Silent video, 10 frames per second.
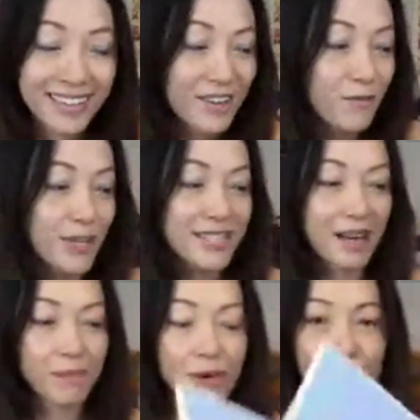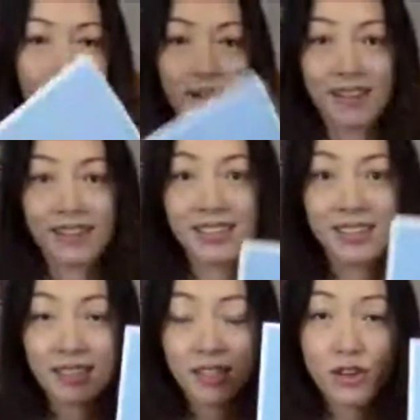For example, this
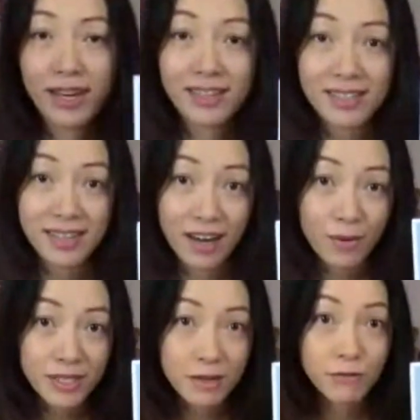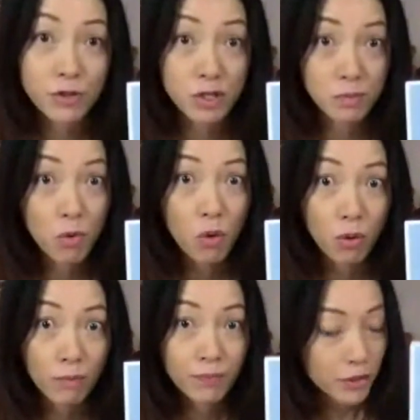is the Chinese character for small.